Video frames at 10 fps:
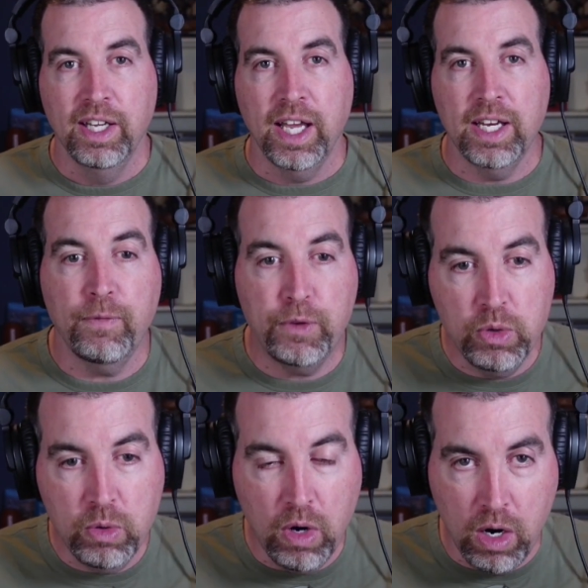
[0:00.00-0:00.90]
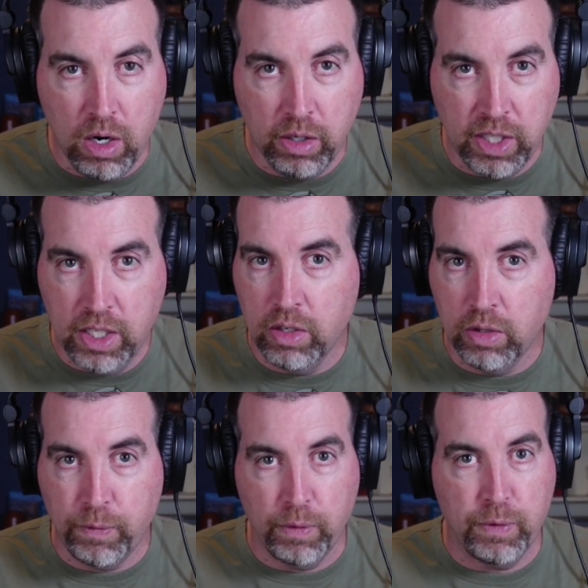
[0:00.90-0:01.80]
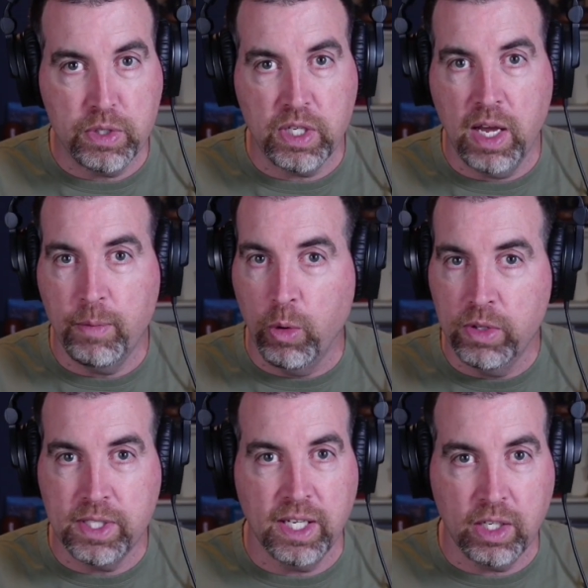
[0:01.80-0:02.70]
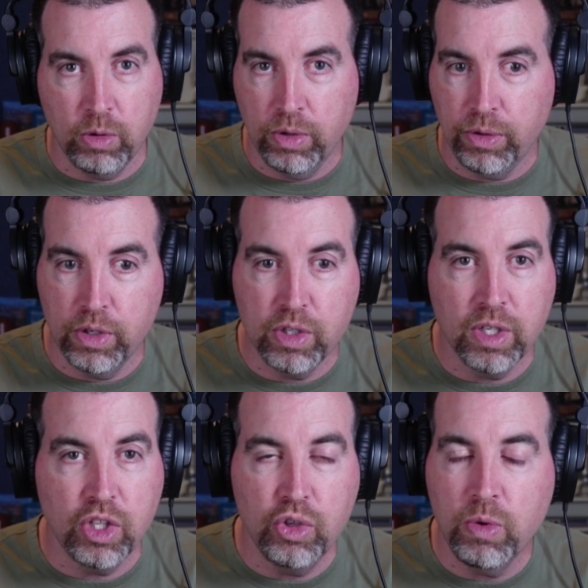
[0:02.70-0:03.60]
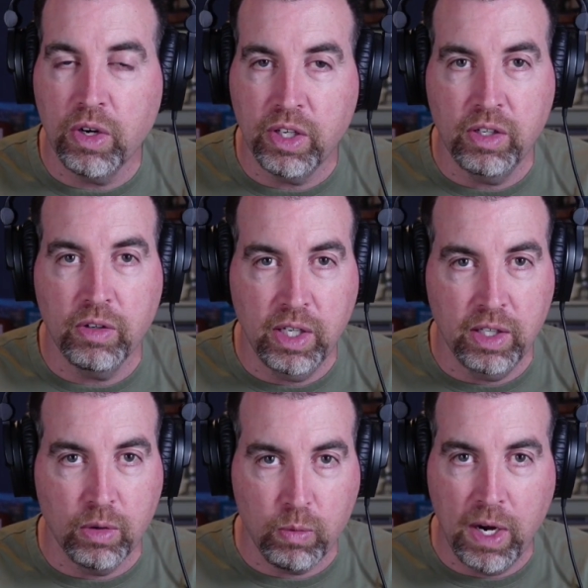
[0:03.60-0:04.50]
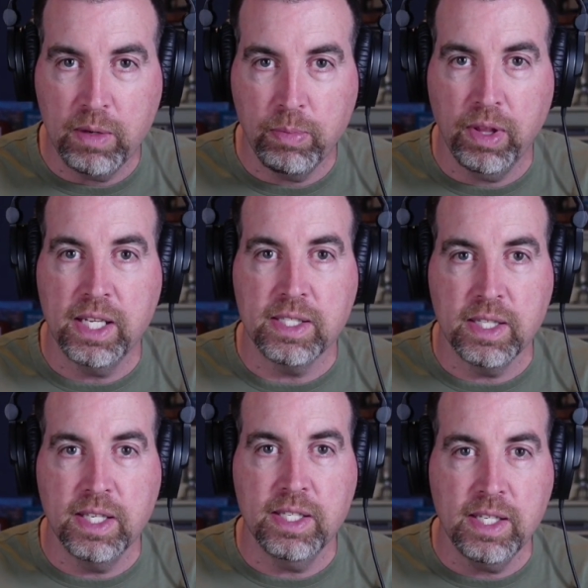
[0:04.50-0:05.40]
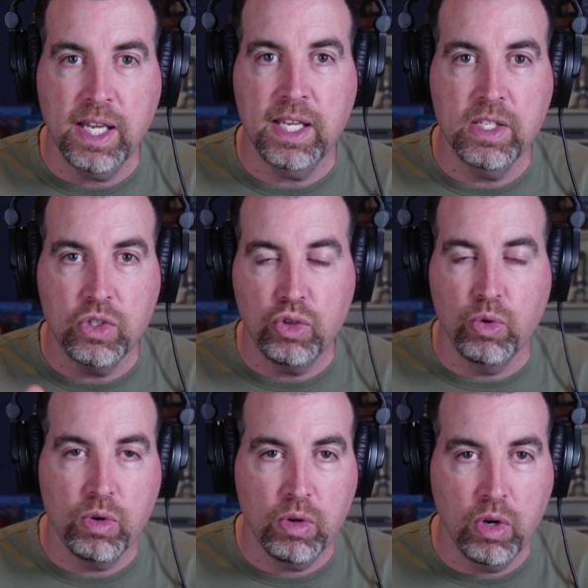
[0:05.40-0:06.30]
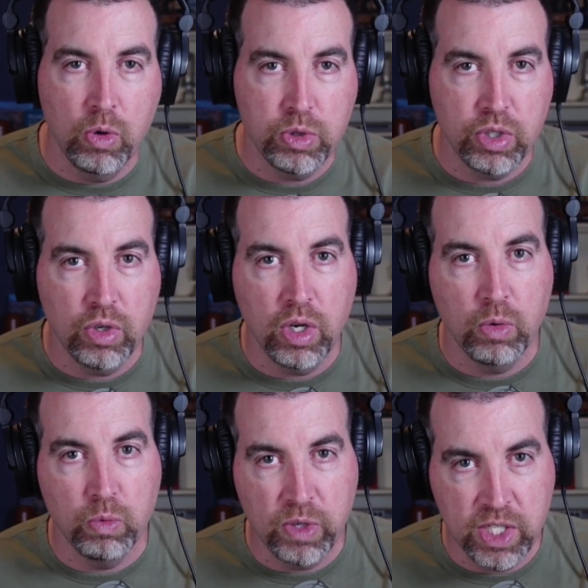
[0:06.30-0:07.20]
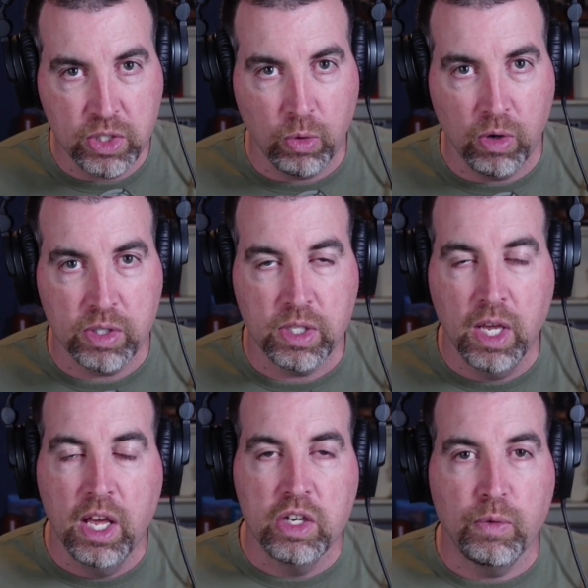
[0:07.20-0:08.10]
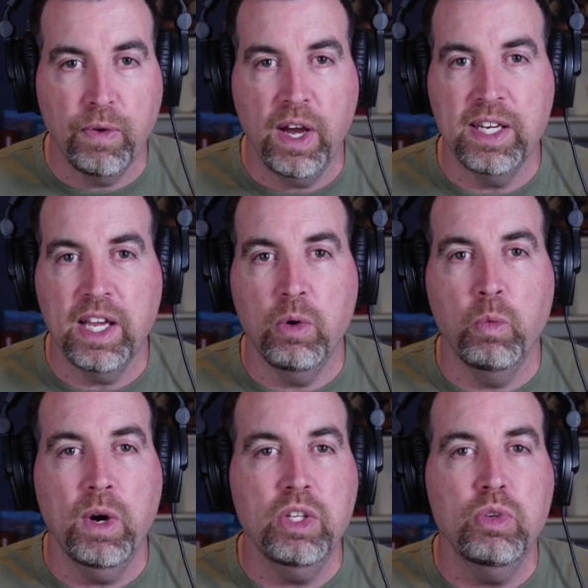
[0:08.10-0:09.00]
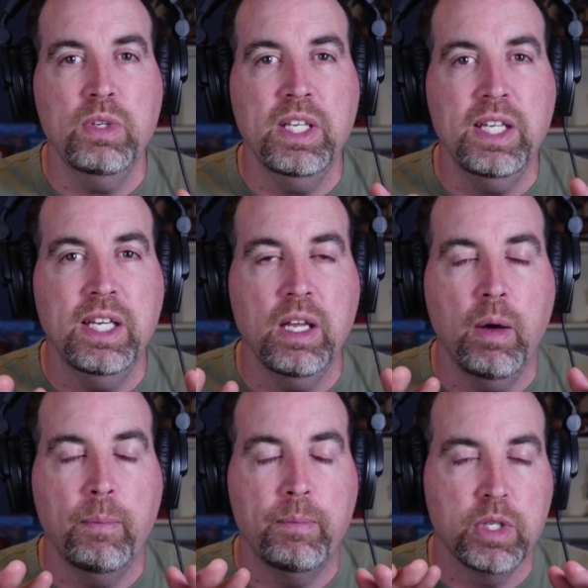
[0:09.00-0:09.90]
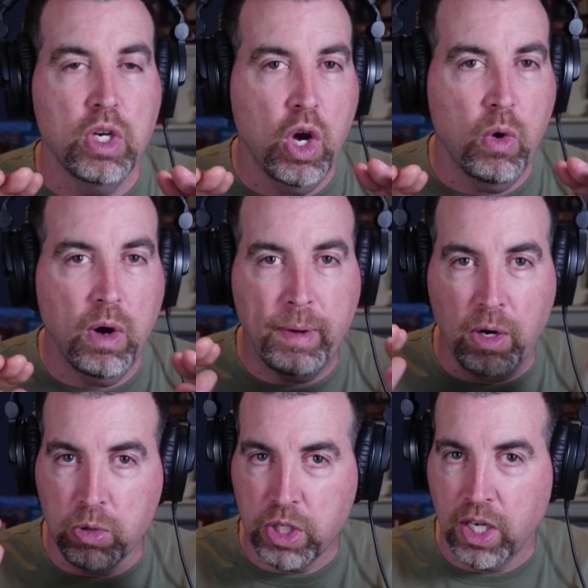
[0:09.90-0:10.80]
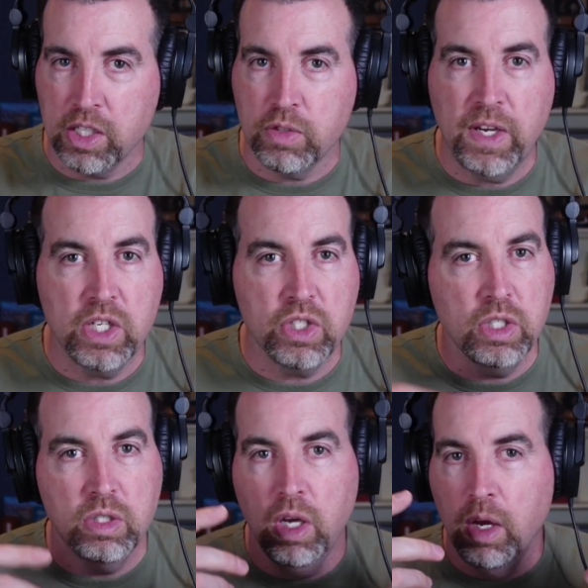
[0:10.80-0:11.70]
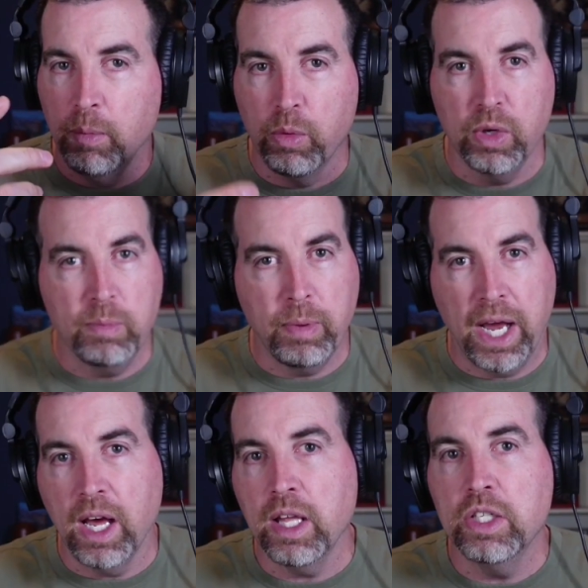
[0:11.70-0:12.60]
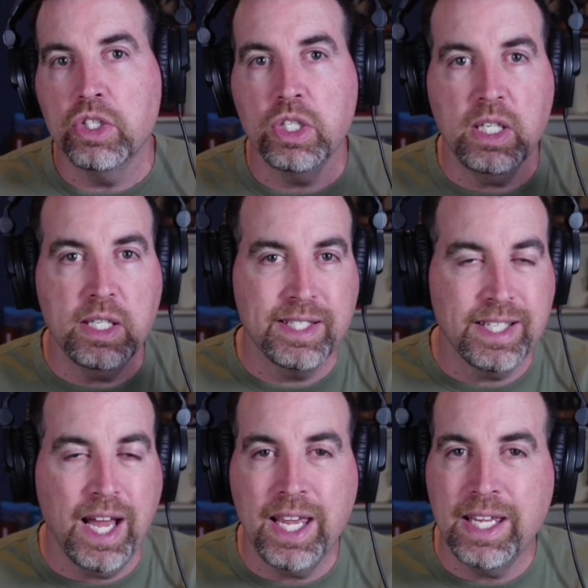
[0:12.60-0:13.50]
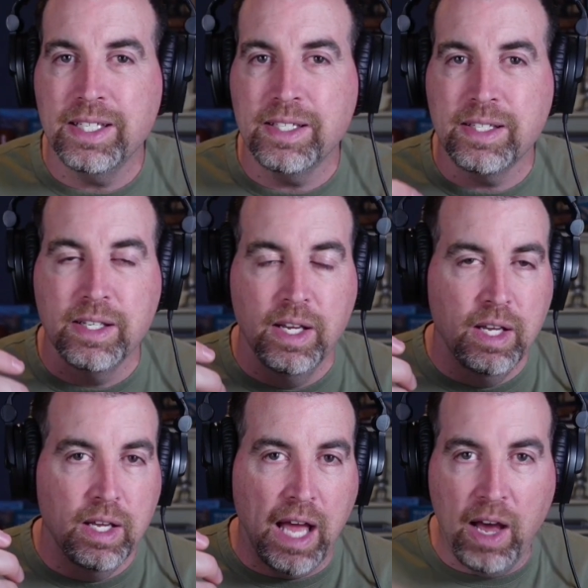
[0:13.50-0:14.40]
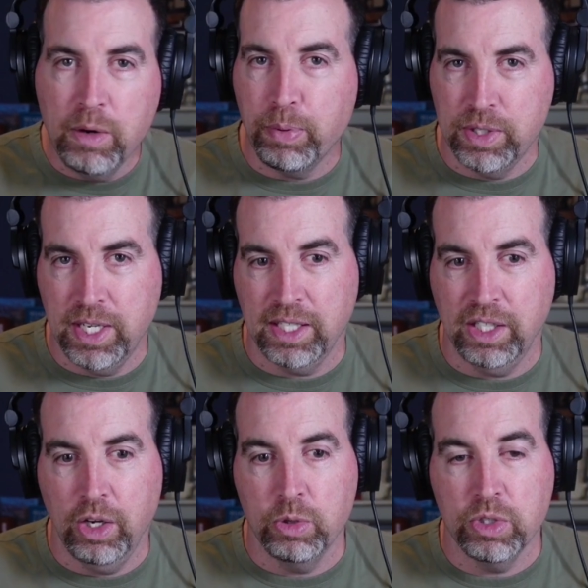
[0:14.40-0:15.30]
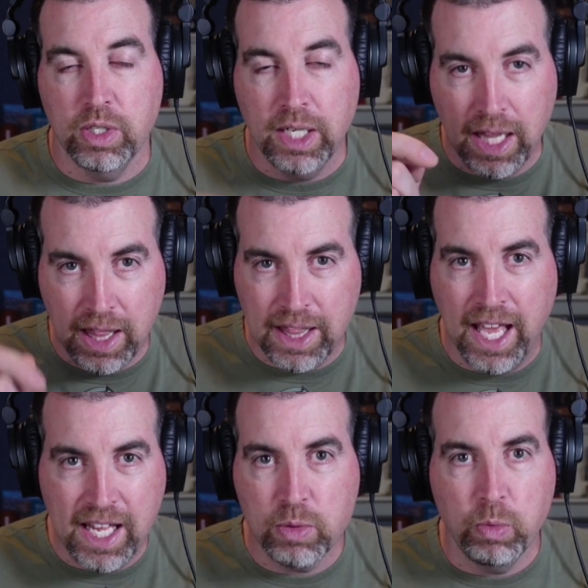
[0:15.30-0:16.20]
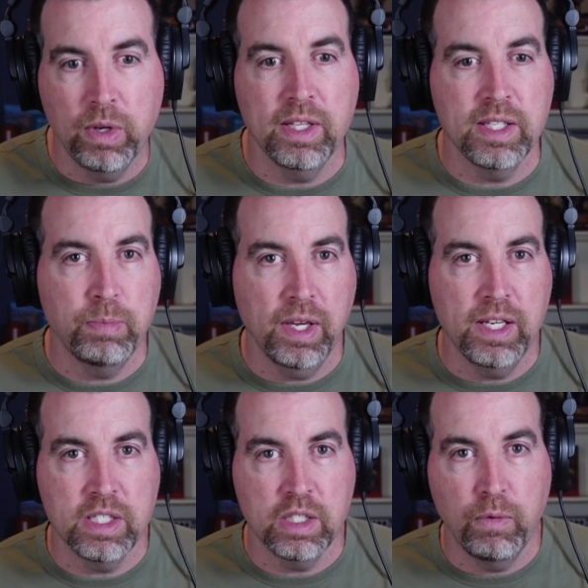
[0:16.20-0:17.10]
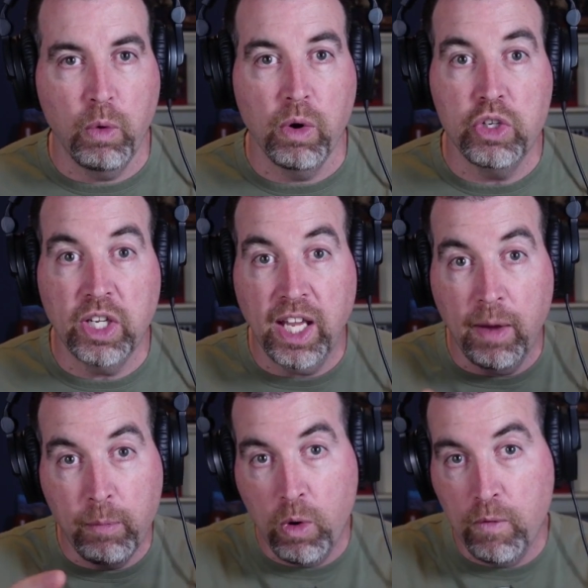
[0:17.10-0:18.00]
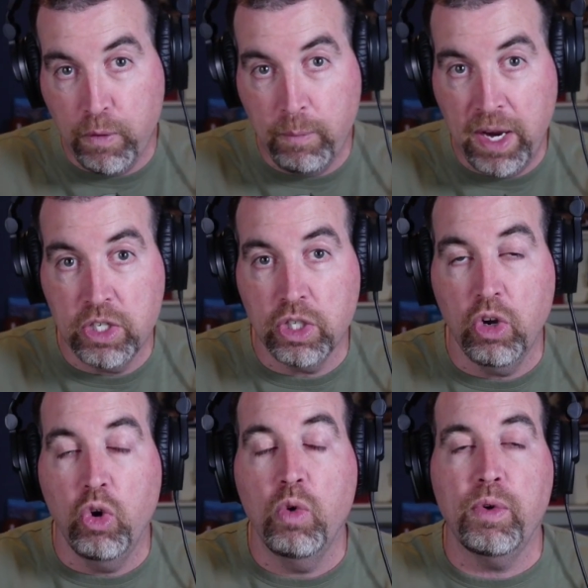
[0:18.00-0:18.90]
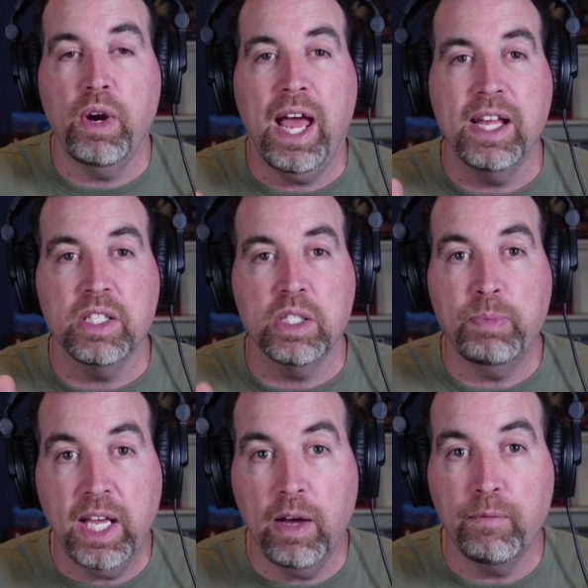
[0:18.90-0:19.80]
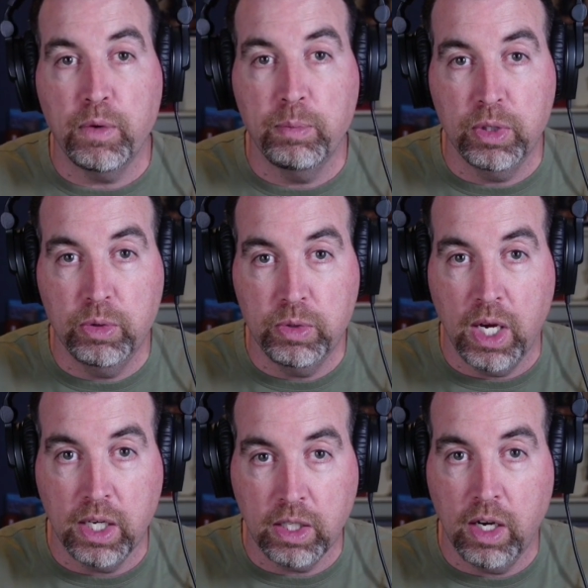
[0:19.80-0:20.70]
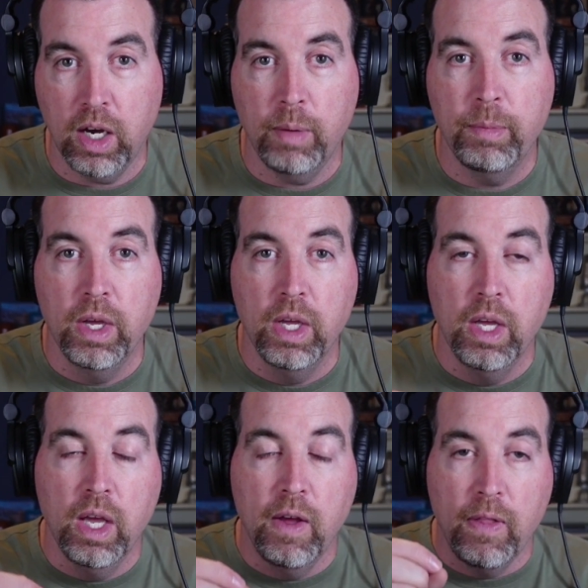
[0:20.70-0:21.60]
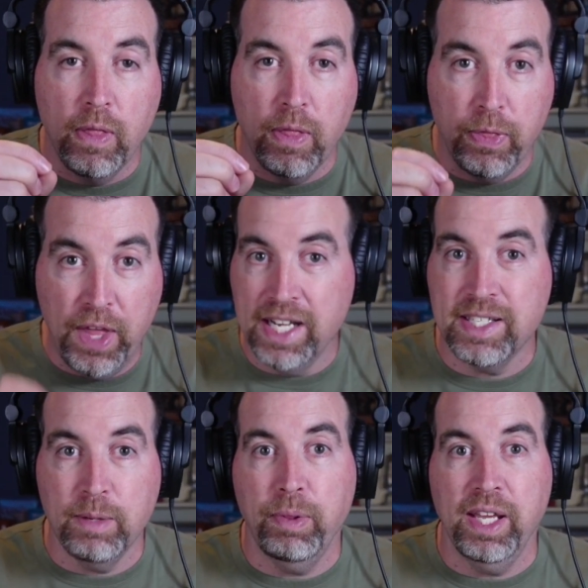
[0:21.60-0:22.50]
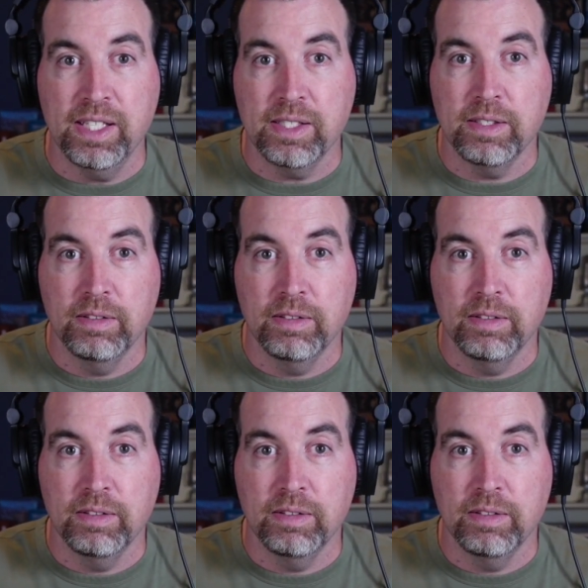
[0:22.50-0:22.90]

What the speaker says: And if you are here for the first time or the second or the third, you are here in the right place. This is your ocean resource to find out what you need to know about ocean conservation, marine biology, science, how to protect the ocean. That's what this place is for. And you can get more information over at speakupforblue.com. That's the place.